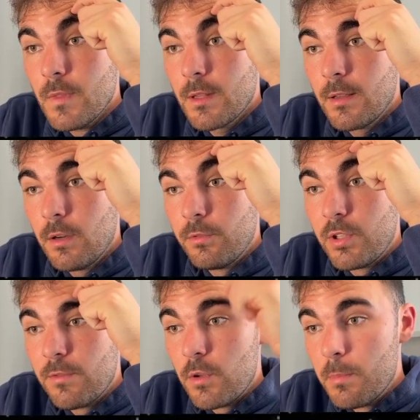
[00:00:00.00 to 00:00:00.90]
Obviously,
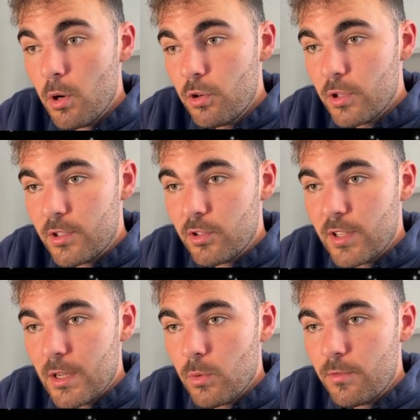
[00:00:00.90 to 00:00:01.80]
if you push, I just
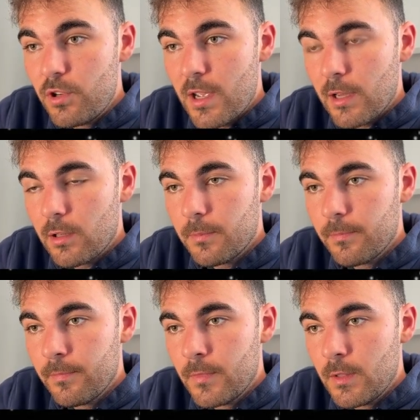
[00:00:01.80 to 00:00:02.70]
take with check.
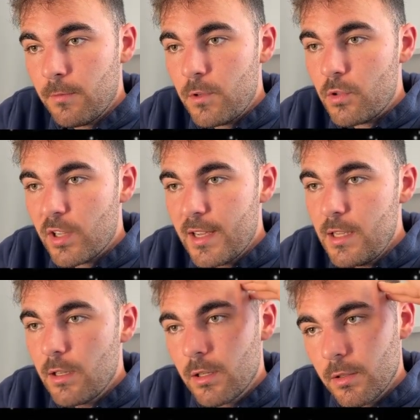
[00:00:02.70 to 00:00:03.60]
If you
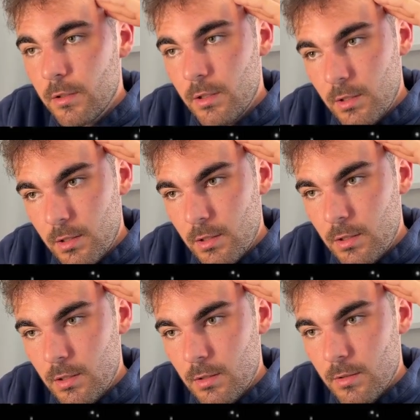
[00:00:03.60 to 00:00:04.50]
take,
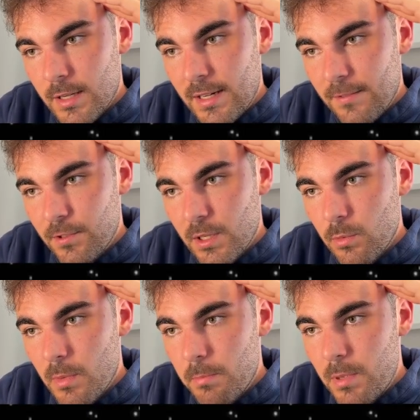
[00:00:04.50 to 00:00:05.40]
I'd have to take with
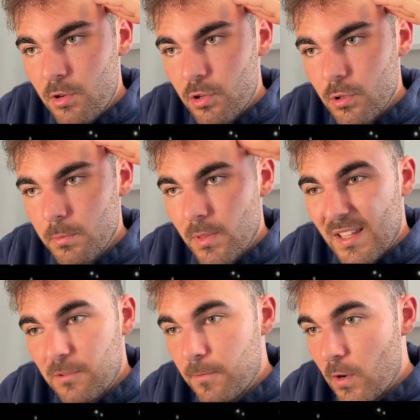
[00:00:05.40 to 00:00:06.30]
my bishop, but
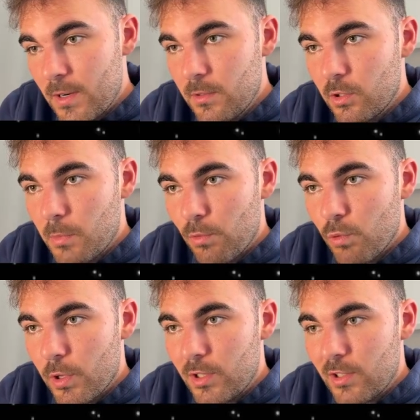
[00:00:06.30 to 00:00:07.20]
that's fine because my
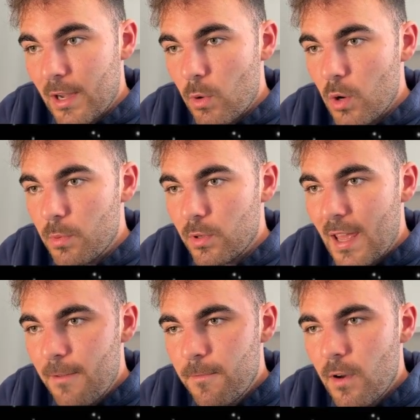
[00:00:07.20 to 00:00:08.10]
rook is now open.
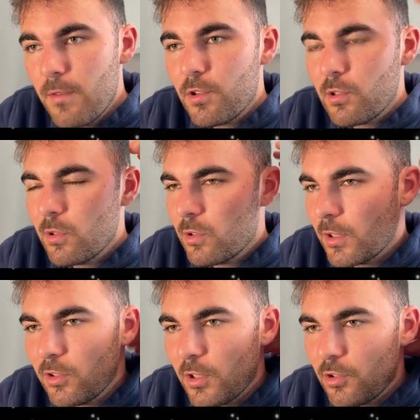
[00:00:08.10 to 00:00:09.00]
f5 just looks like
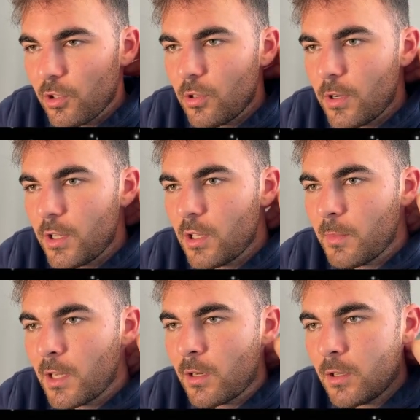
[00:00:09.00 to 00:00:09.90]
such a good idea,
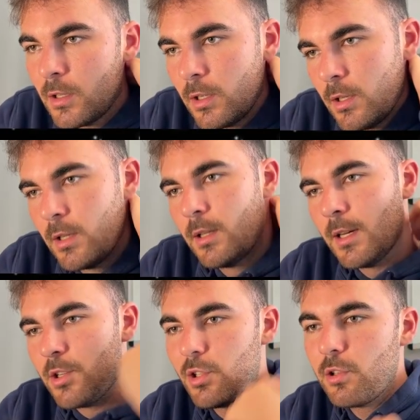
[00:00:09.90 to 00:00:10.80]
man.
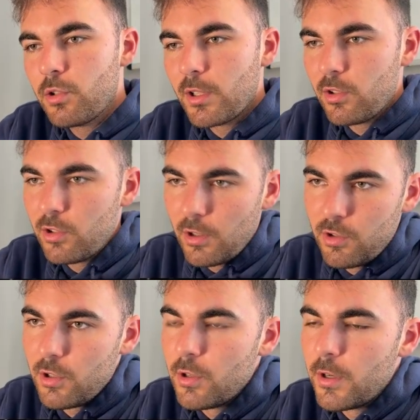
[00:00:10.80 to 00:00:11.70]
It just looks like such a
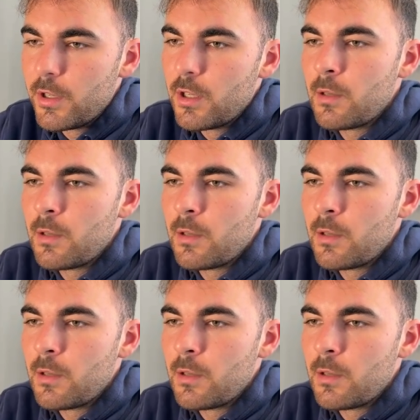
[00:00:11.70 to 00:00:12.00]
good idea.